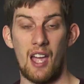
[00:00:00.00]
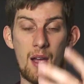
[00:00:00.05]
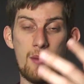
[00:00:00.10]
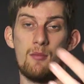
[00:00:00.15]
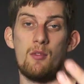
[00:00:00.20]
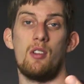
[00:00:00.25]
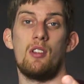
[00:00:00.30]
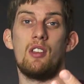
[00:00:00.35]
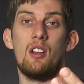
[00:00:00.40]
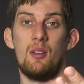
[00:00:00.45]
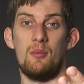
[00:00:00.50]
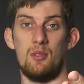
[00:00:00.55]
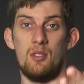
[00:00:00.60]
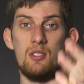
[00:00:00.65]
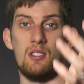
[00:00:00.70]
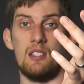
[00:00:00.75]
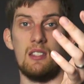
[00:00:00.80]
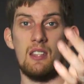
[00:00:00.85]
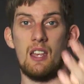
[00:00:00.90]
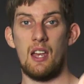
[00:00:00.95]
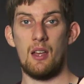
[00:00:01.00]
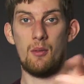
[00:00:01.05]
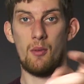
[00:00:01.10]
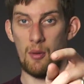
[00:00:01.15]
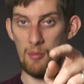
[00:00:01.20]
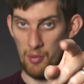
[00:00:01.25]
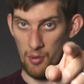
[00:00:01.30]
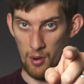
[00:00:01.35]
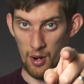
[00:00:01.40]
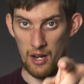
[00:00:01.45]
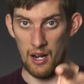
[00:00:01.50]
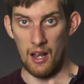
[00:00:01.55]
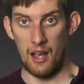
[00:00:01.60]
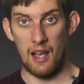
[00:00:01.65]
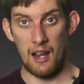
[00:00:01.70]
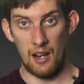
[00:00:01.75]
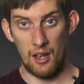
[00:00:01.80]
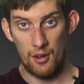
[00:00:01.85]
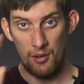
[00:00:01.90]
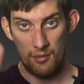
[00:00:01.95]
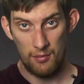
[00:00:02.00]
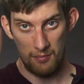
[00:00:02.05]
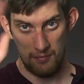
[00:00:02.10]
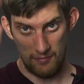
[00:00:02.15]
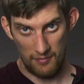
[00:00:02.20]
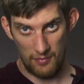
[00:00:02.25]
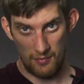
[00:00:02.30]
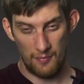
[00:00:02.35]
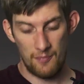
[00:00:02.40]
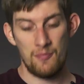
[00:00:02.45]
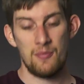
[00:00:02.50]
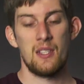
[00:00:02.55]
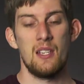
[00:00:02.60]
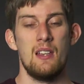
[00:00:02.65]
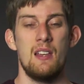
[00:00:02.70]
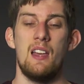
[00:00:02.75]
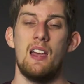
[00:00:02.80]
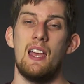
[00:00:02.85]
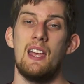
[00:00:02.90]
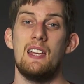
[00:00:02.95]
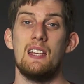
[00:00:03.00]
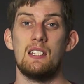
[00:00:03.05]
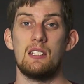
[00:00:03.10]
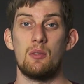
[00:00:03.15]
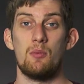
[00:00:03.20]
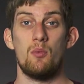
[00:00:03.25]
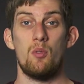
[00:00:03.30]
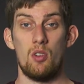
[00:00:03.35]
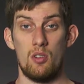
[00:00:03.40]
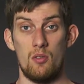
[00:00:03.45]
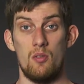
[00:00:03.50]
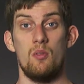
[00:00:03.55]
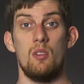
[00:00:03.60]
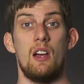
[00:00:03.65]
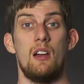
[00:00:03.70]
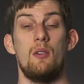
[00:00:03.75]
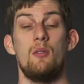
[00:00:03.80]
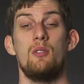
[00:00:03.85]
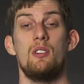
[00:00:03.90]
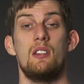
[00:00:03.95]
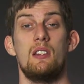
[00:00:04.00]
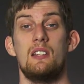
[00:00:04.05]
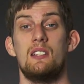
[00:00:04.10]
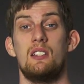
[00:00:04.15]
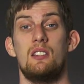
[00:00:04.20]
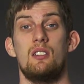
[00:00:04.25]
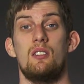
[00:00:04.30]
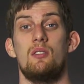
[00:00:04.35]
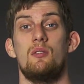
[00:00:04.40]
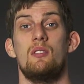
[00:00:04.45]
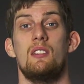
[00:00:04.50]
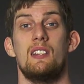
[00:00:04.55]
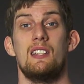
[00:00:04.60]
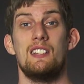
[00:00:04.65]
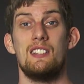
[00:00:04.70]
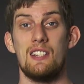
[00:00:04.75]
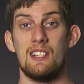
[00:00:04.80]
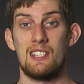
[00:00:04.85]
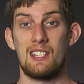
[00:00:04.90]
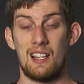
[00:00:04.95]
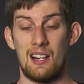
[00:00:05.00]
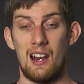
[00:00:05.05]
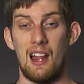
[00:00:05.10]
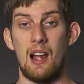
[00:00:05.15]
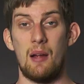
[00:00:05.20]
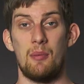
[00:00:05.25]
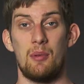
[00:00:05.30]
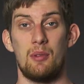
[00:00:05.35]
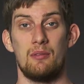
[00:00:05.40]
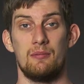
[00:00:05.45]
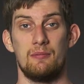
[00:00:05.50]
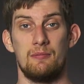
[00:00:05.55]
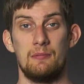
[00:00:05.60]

camera that I'm using there, I'm pointing out hello, is all you need to do is just clap.